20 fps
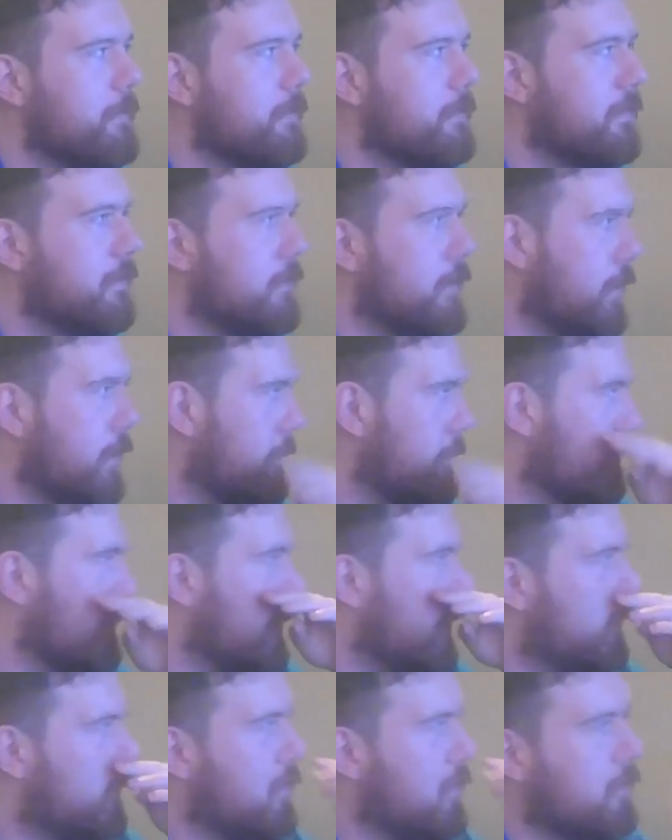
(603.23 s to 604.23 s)
No,
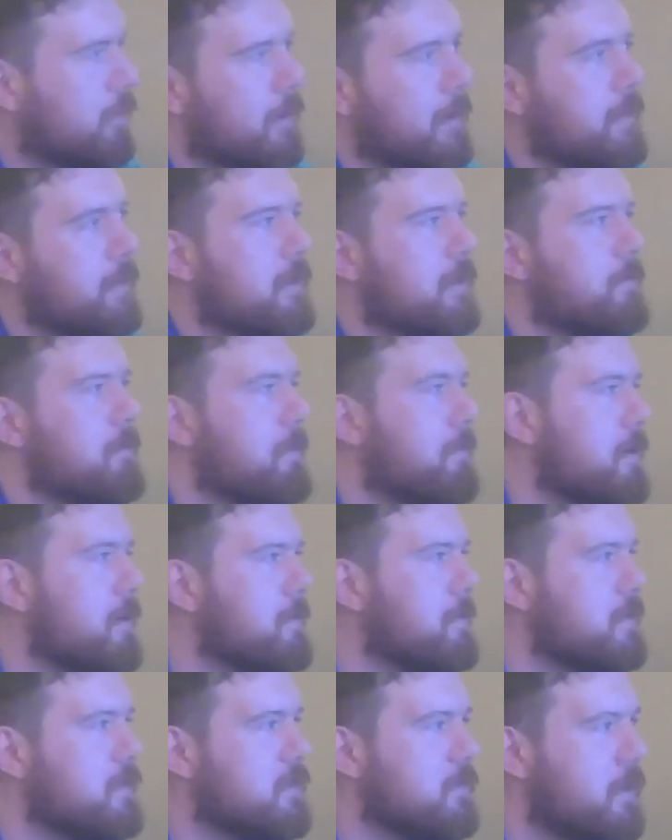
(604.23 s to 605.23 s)
I won't grant them a
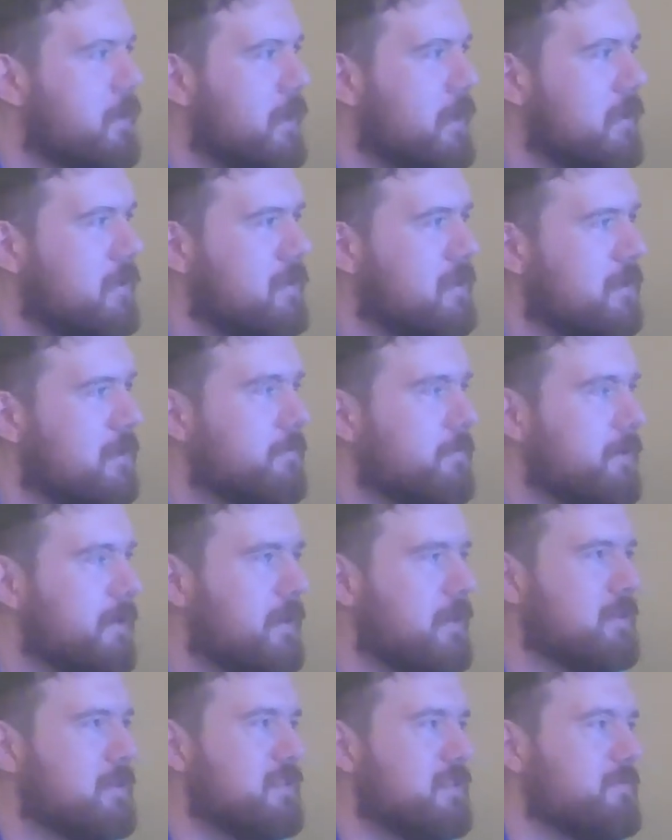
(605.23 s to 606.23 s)
moment's rest
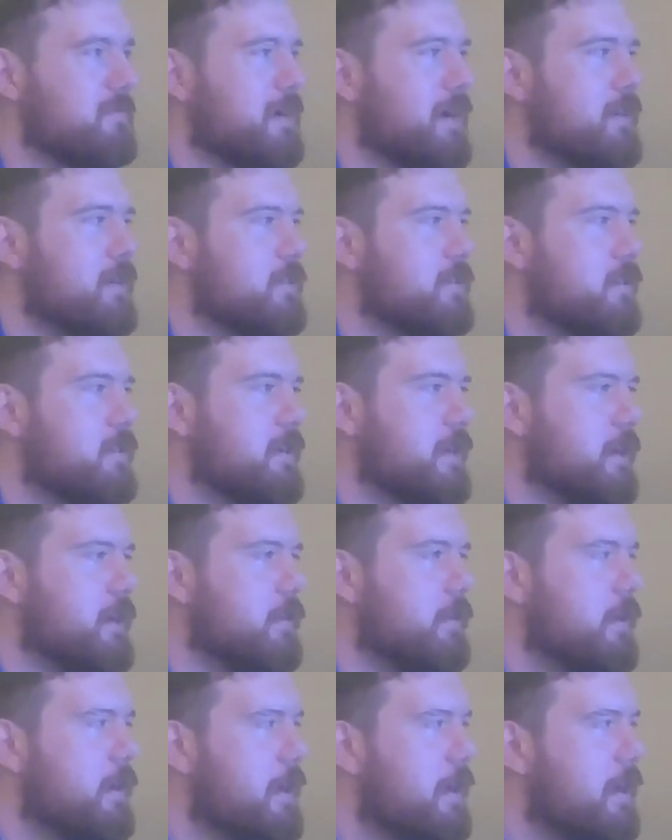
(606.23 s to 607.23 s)
because it's my turn now,
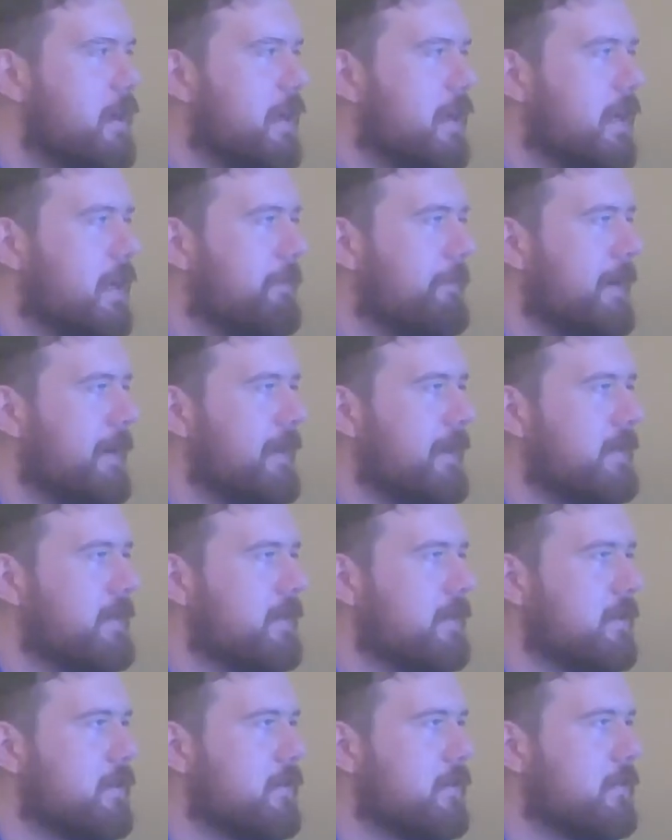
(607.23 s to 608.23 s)
and my
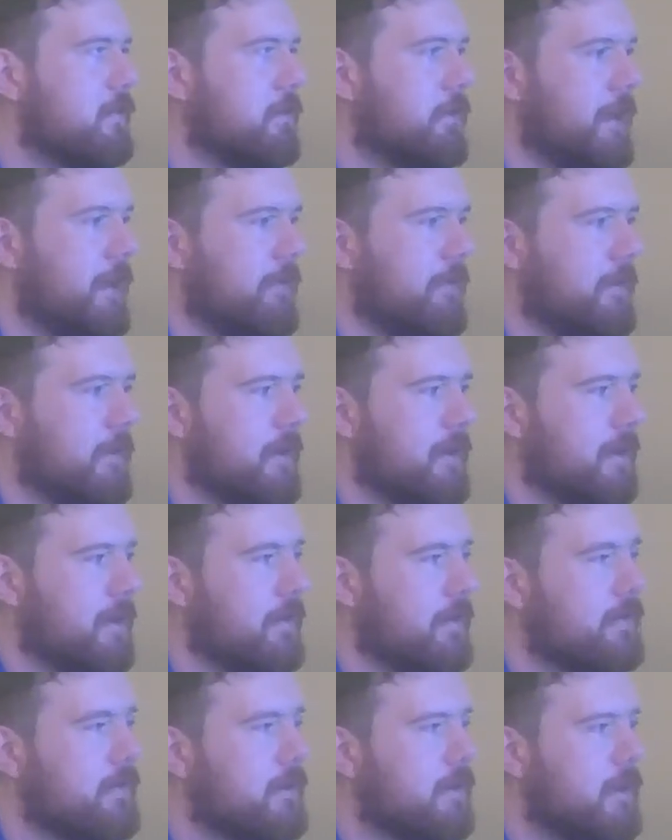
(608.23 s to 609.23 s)
turn will never
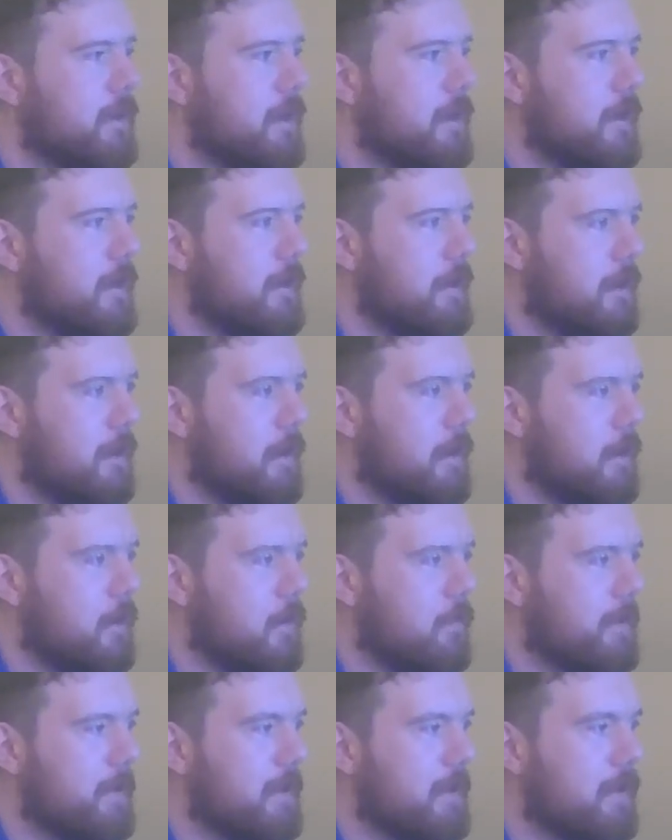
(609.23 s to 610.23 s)
end.
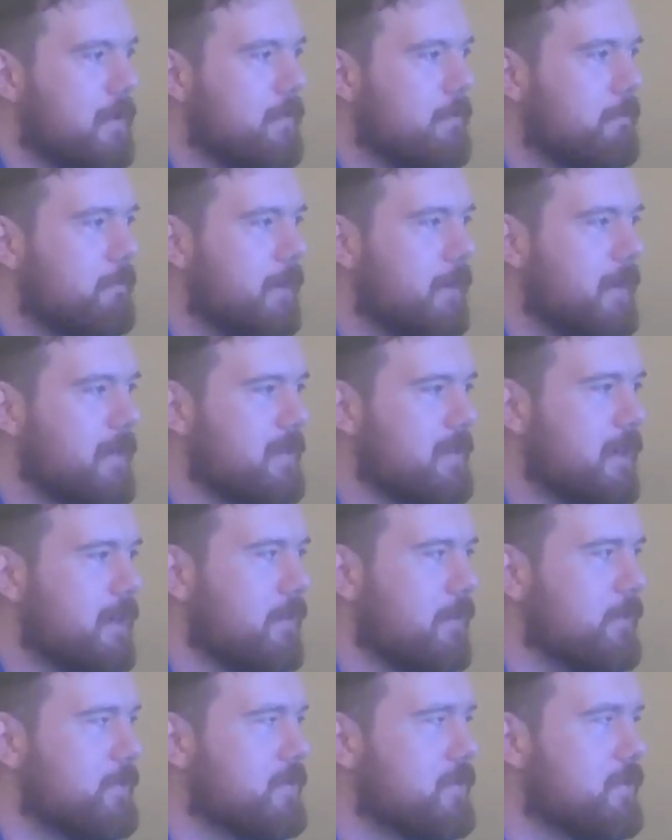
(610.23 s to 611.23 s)
Hear me, my
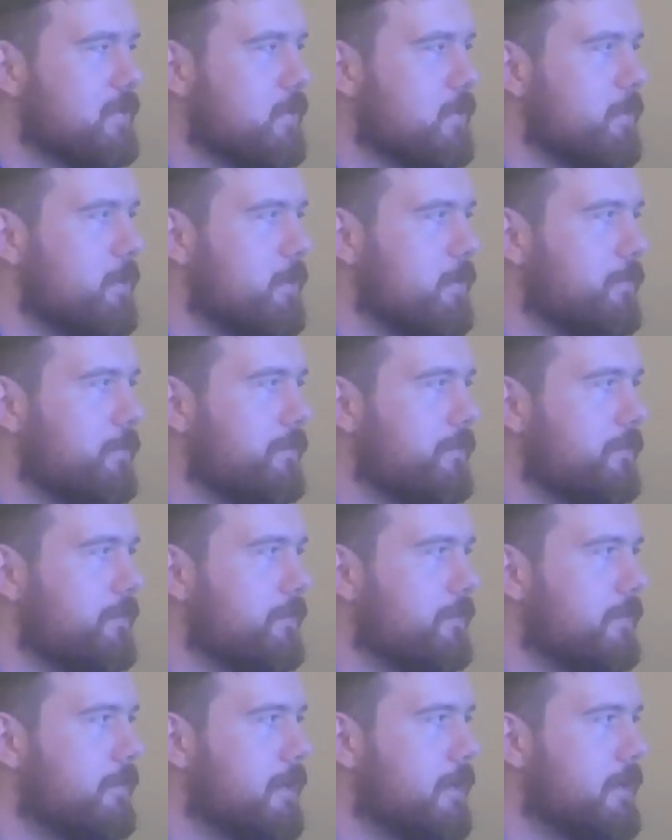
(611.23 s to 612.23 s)
tireless Nomu.
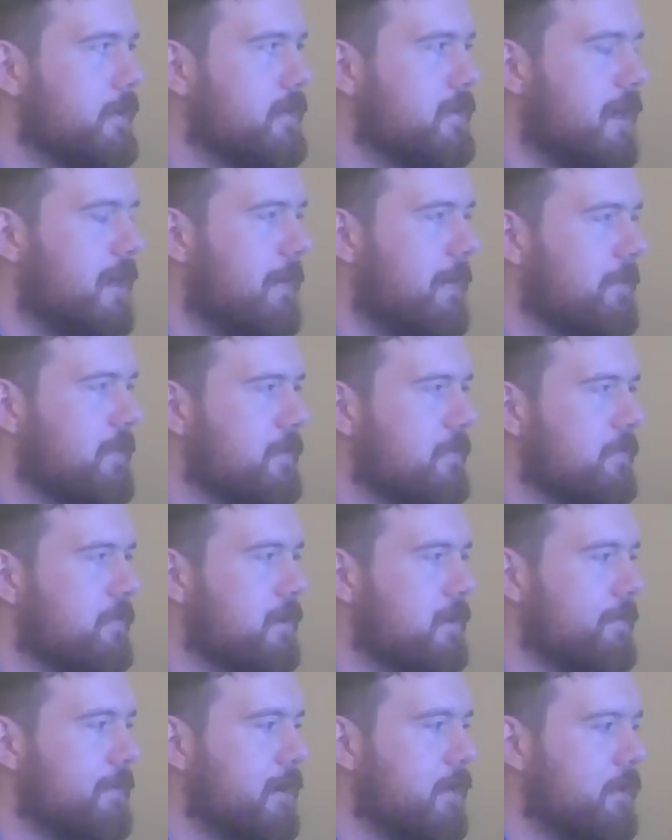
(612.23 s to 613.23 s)
It's time to
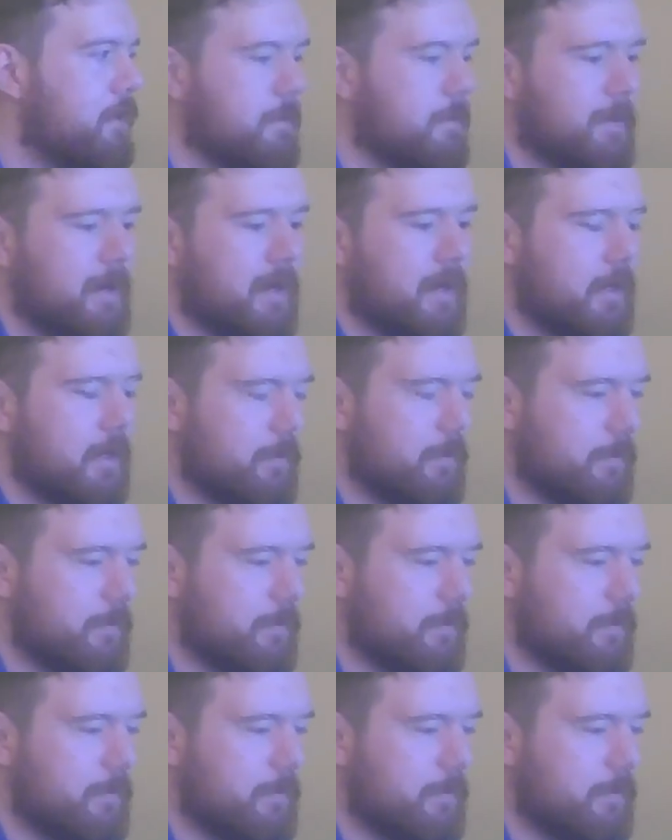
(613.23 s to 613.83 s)
free my real body.